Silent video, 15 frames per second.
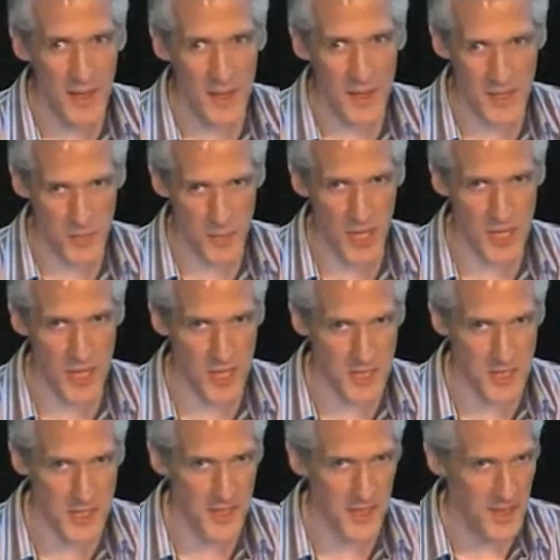It's
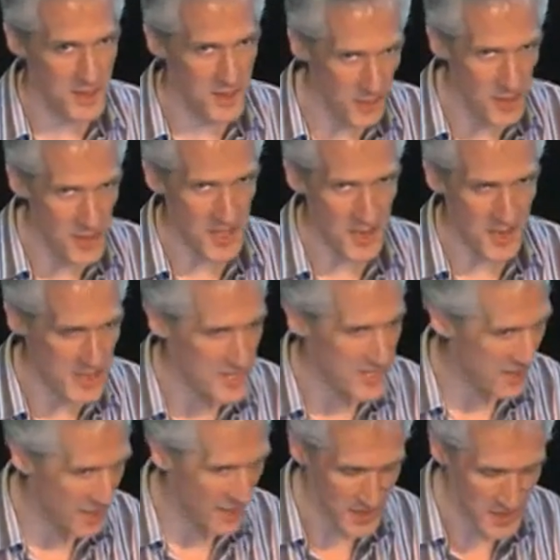precious. Devote your time to
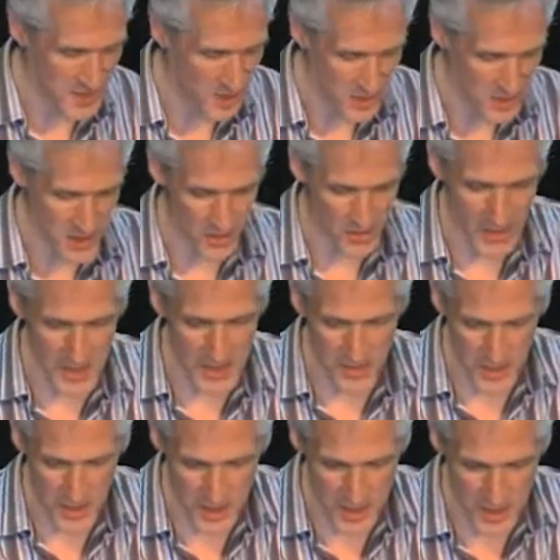science, not sort of messing
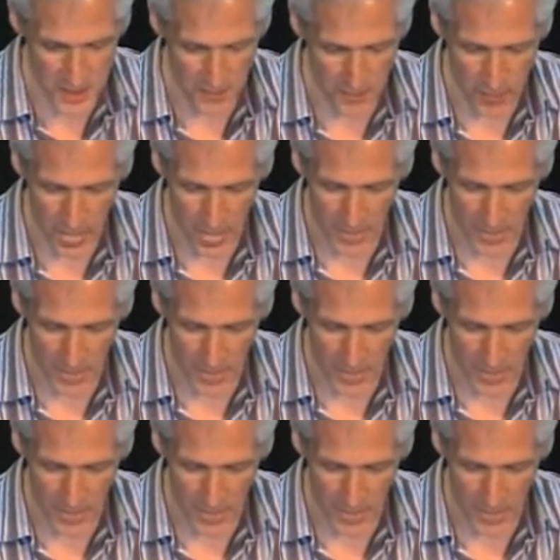with the system.